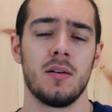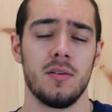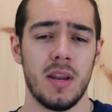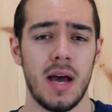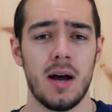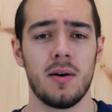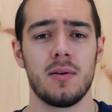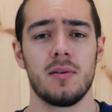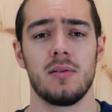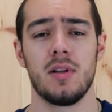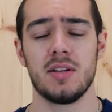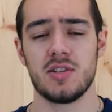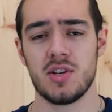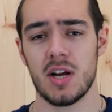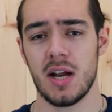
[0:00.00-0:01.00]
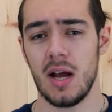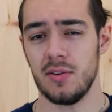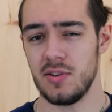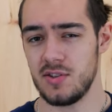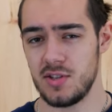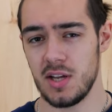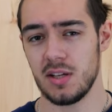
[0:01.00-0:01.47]
Now, let's check out
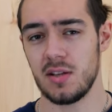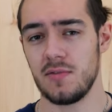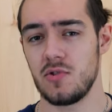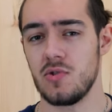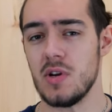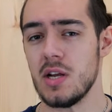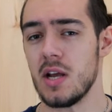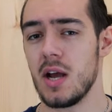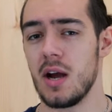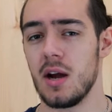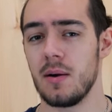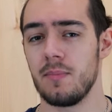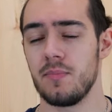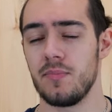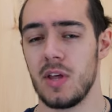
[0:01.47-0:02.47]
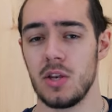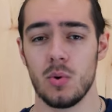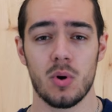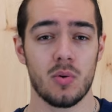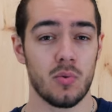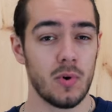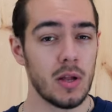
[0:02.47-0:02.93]
Distinctive Tree Care. They do
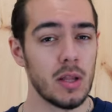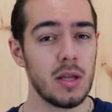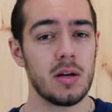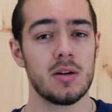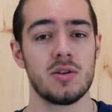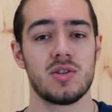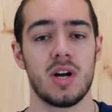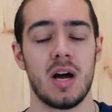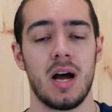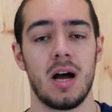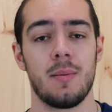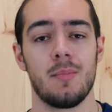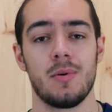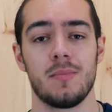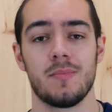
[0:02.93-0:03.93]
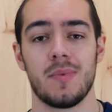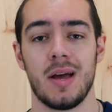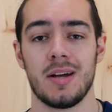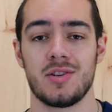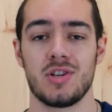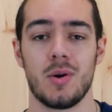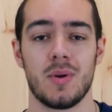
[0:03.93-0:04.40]
a really good job
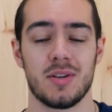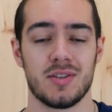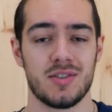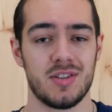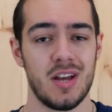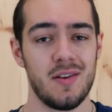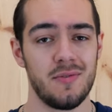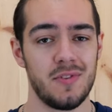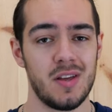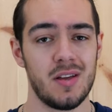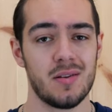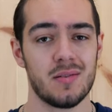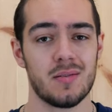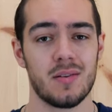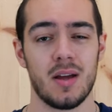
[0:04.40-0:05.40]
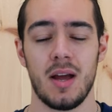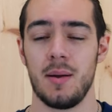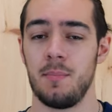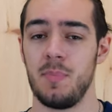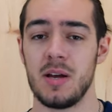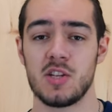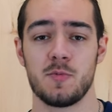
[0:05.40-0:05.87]
at showing safety
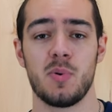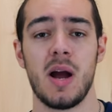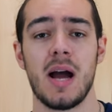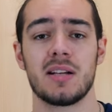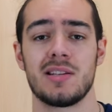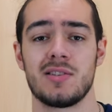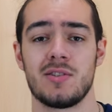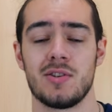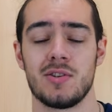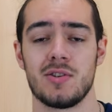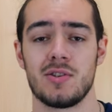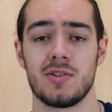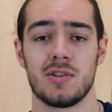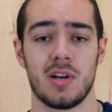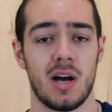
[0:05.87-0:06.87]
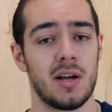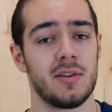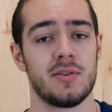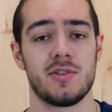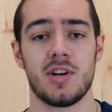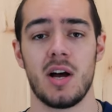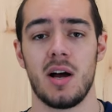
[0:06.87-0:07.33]
and best practices on
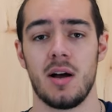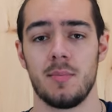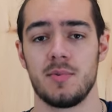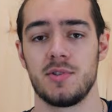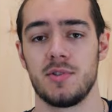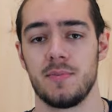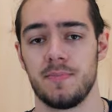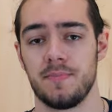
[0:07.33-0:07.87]
their jobs.